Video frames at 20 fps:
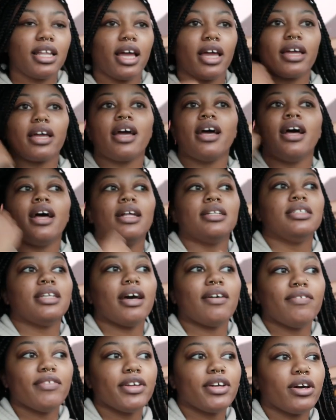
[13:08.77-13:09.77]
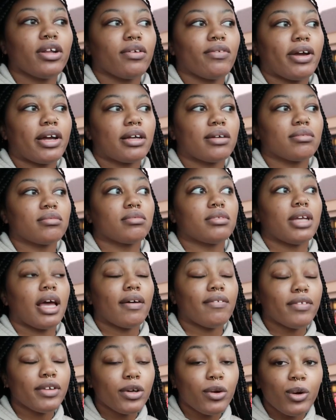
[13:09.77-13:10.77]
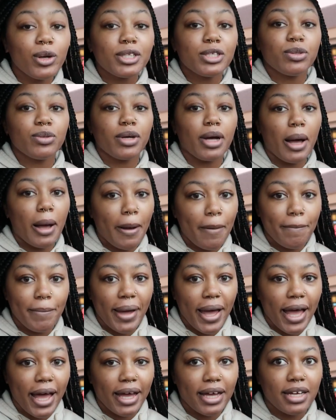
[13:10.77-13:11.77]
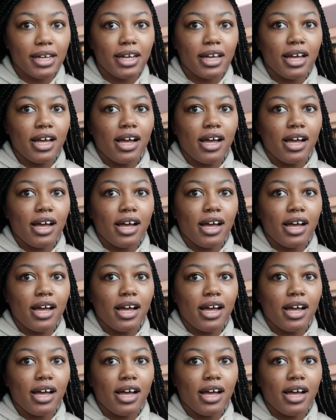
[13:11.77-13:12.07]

Like, definitely going to come back